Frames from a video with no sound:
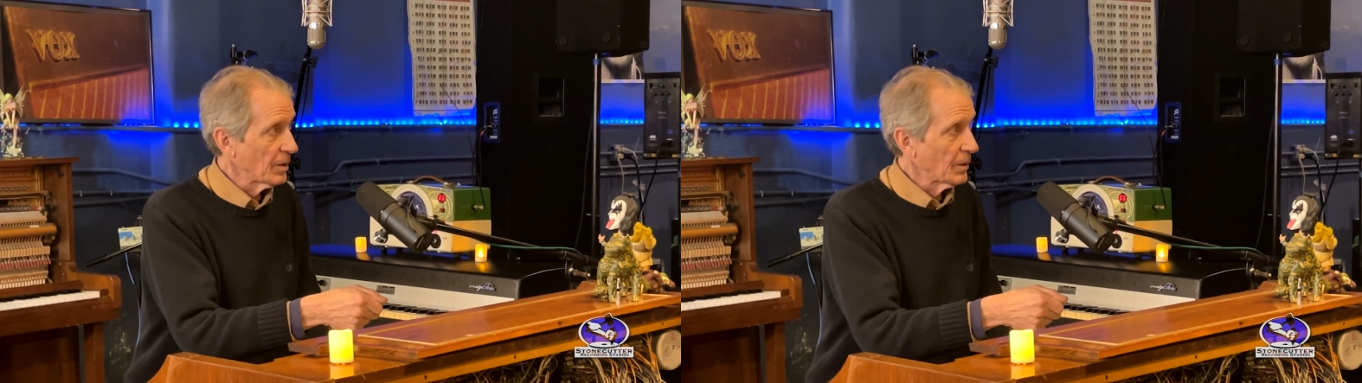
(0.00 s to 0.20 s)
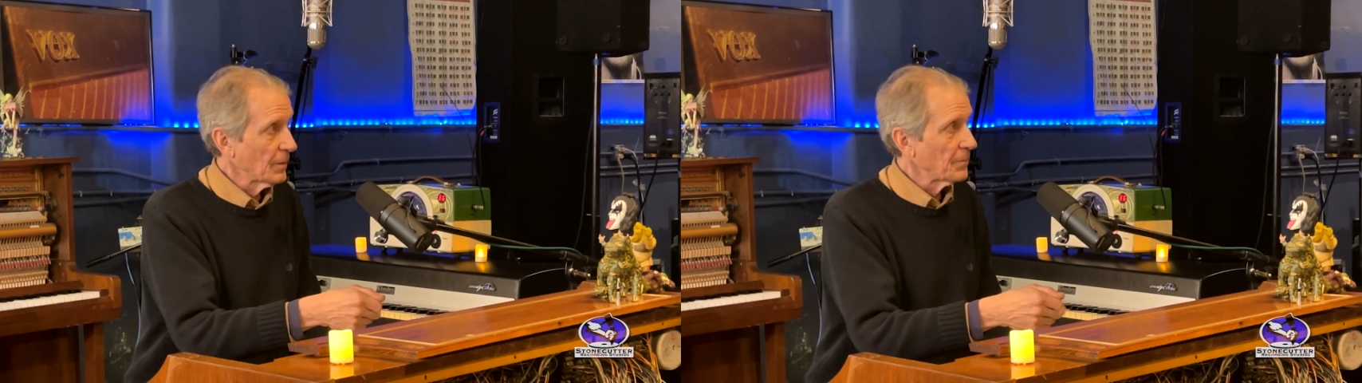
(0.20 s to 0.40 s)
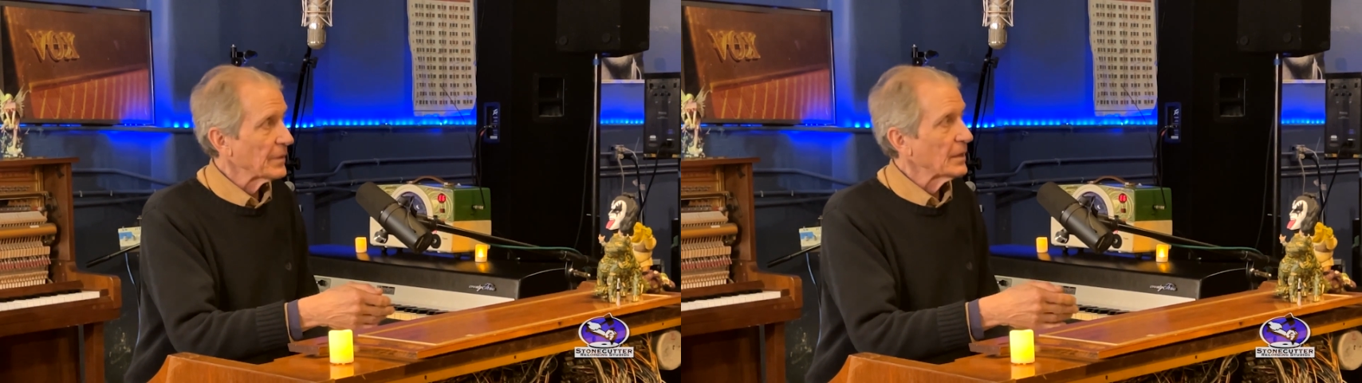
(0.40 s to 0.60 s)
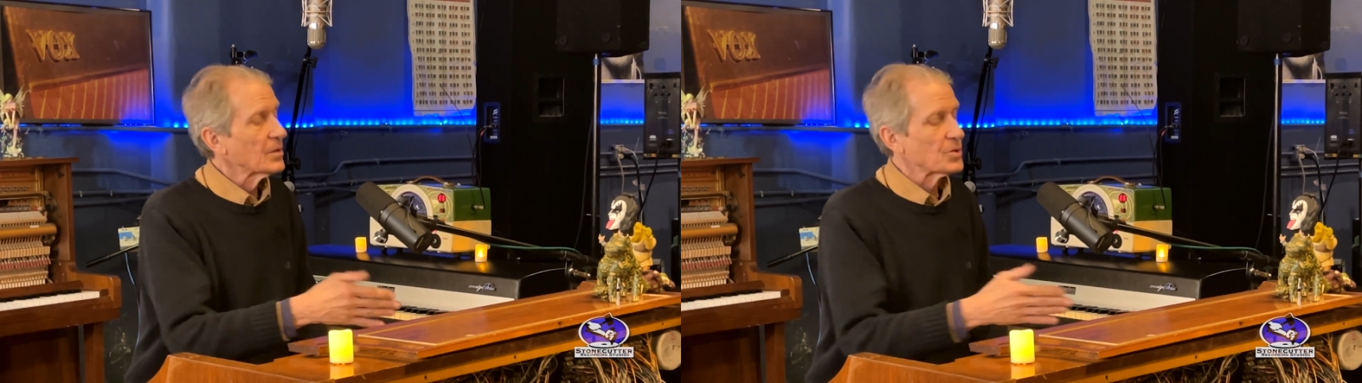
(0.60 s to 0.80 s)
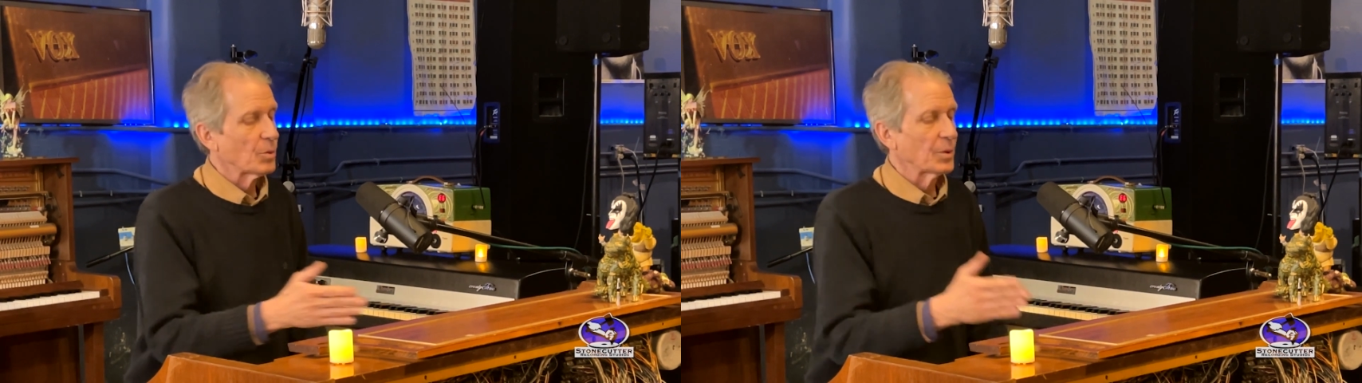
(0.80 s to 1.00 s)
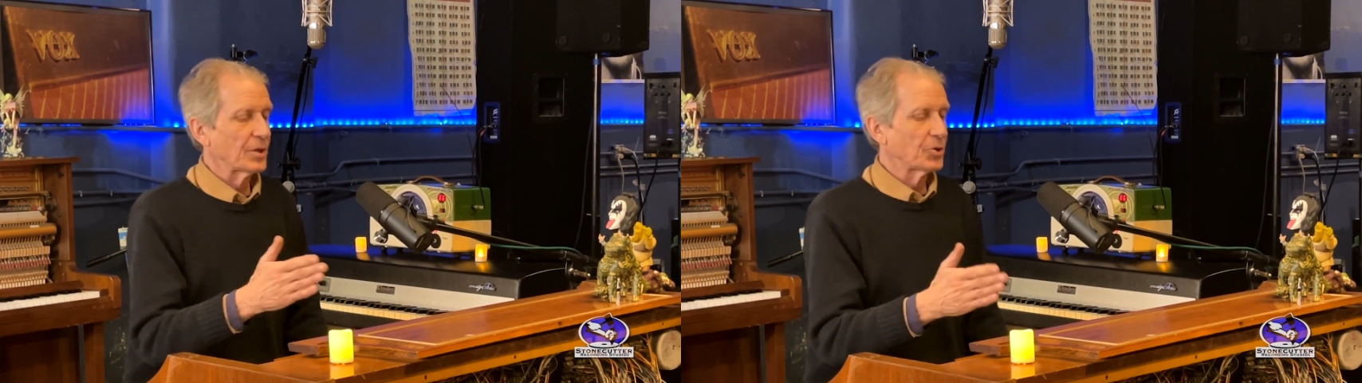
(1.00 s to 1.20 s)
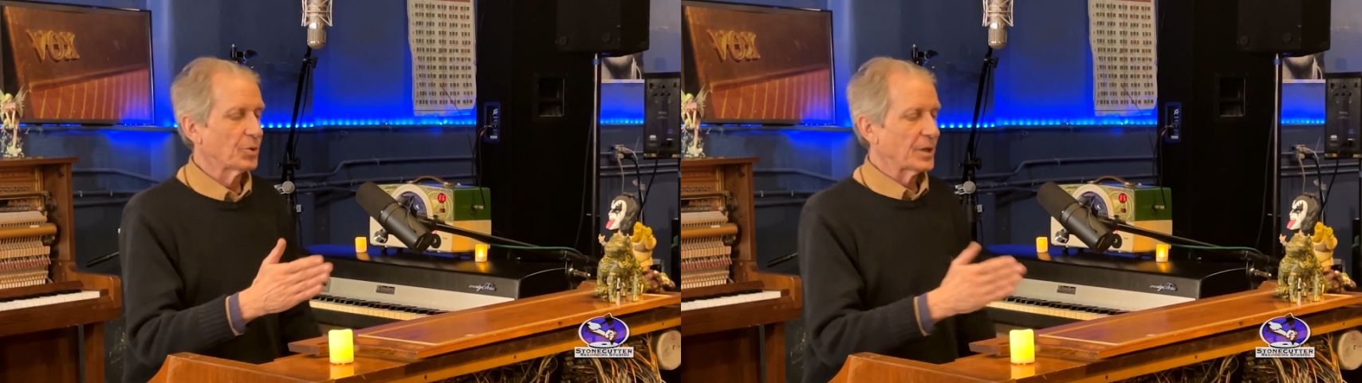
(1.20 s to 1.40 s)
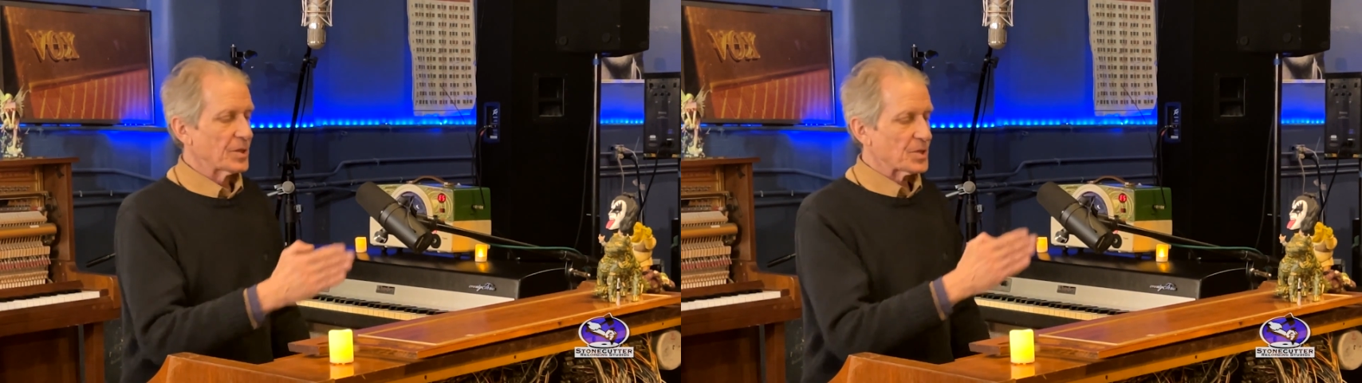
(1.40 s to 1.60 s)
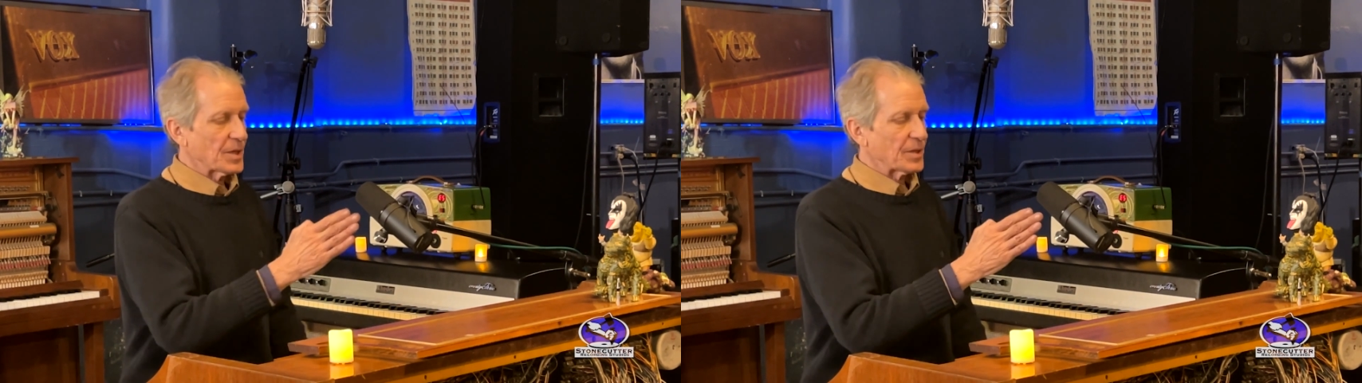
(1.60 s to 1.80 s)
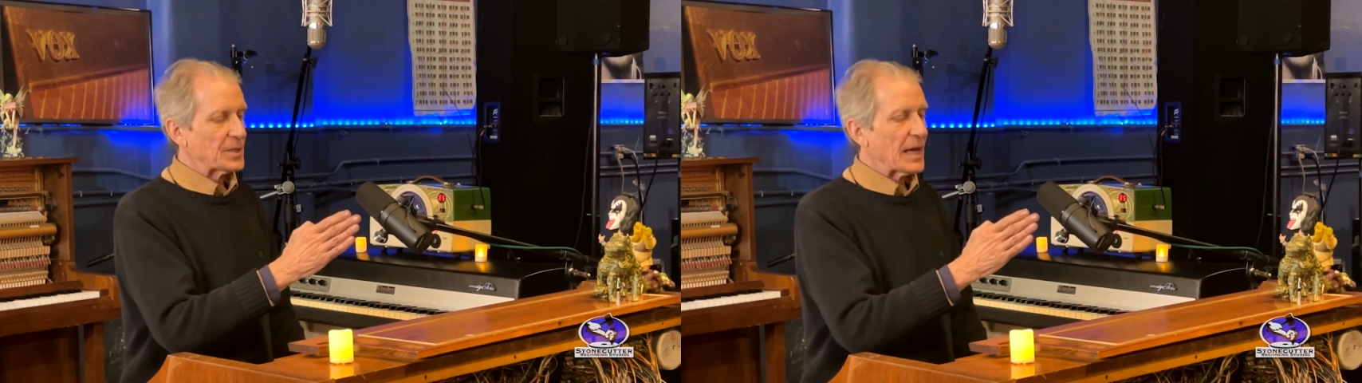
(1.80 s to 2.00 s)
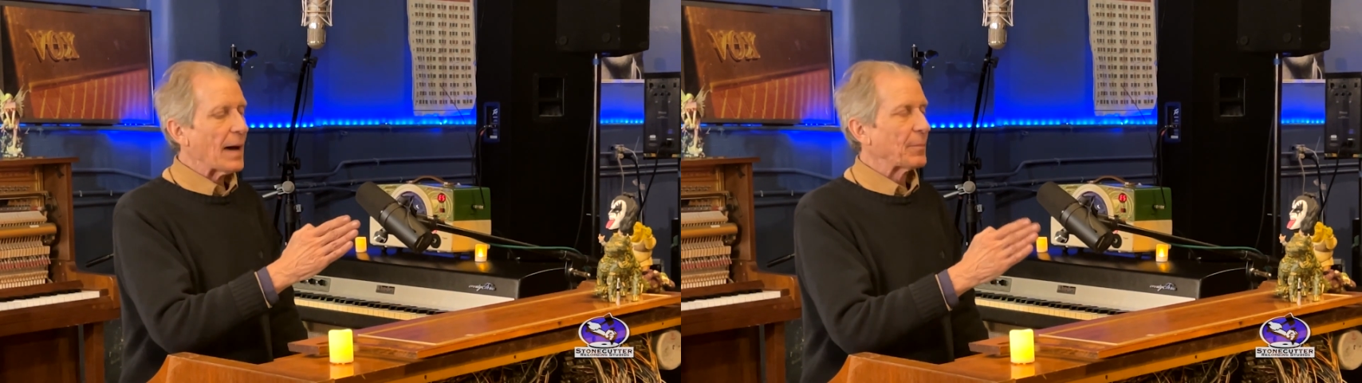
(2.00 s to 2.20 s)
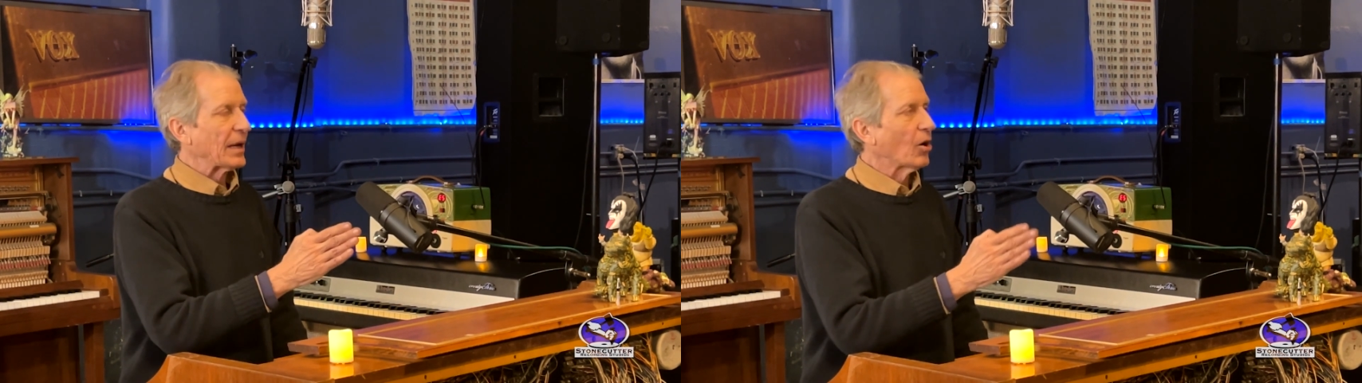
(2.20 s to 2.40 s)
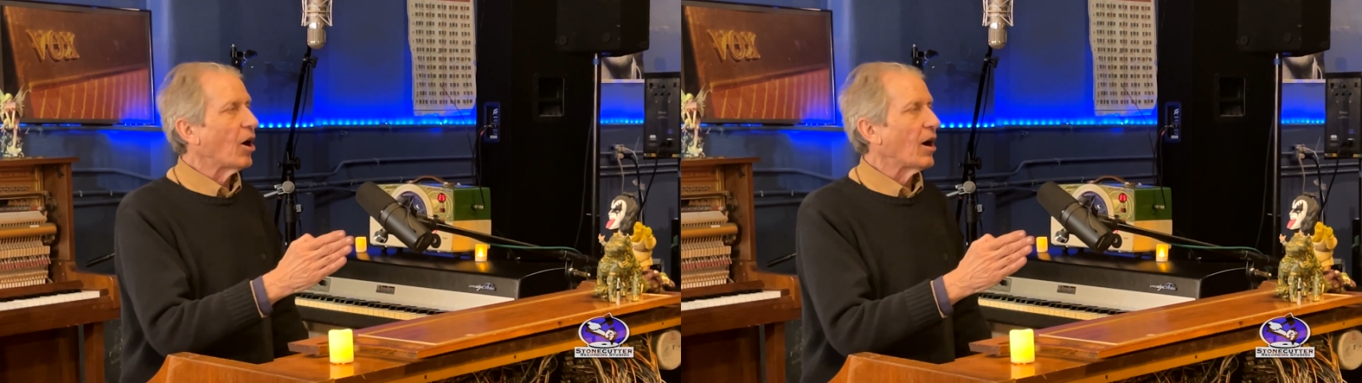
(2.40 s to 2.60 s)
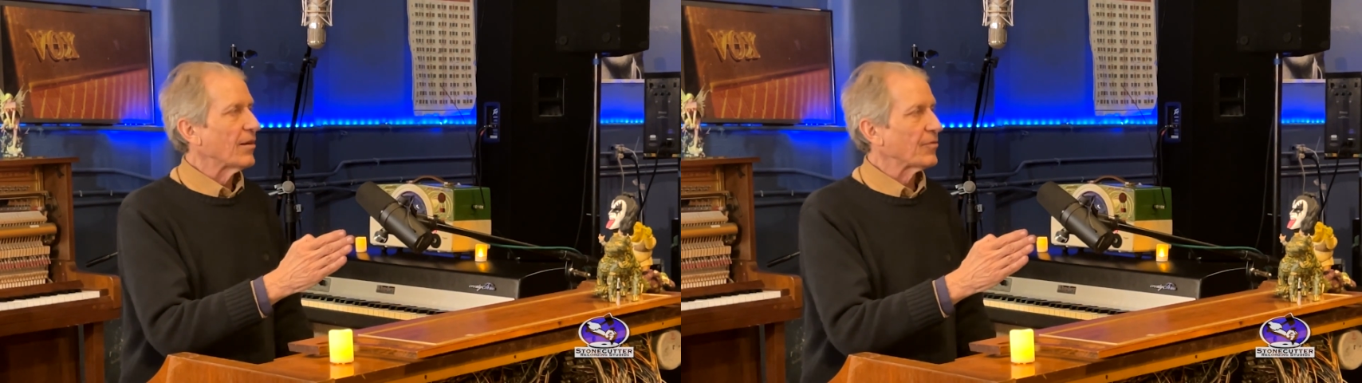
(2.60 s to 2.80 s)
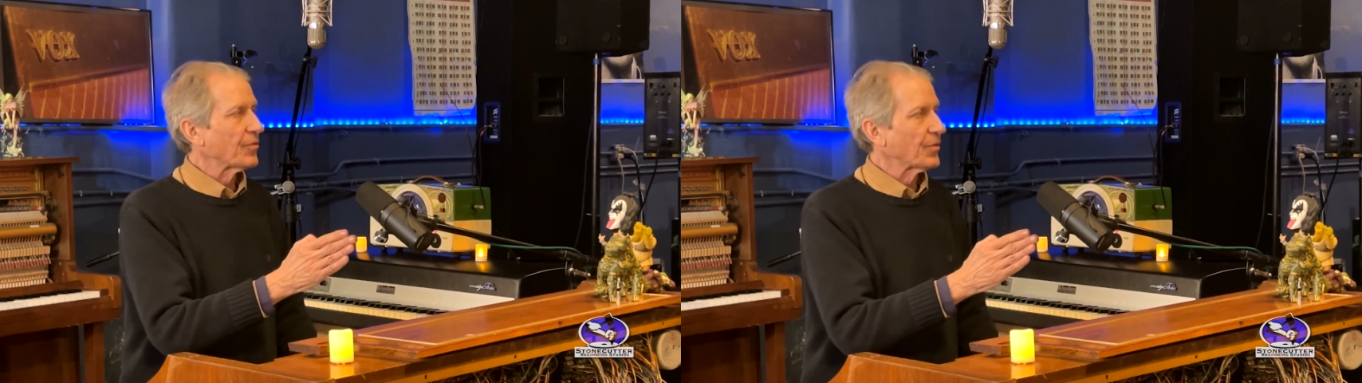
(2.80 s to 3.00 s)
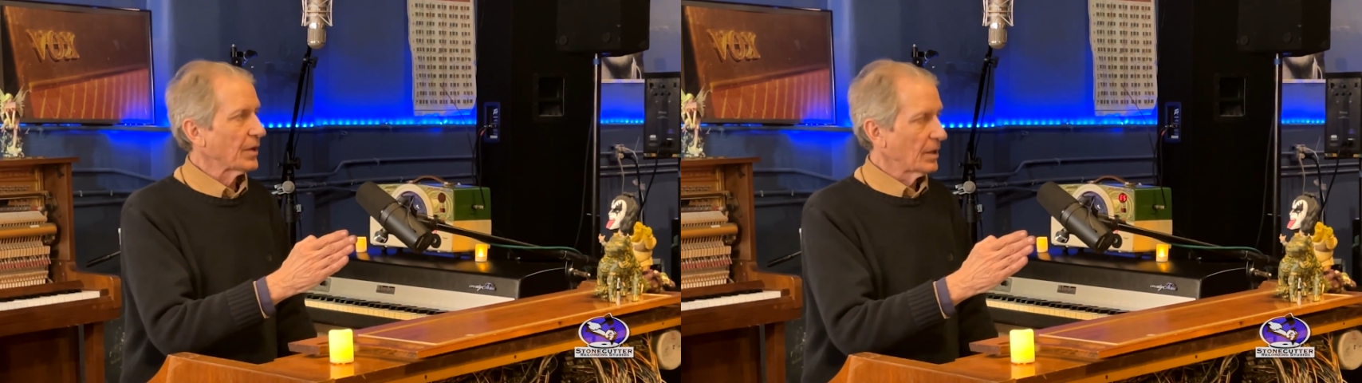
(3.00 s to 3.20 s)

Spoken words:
Uh-huh. So what they're doing is they're tapping off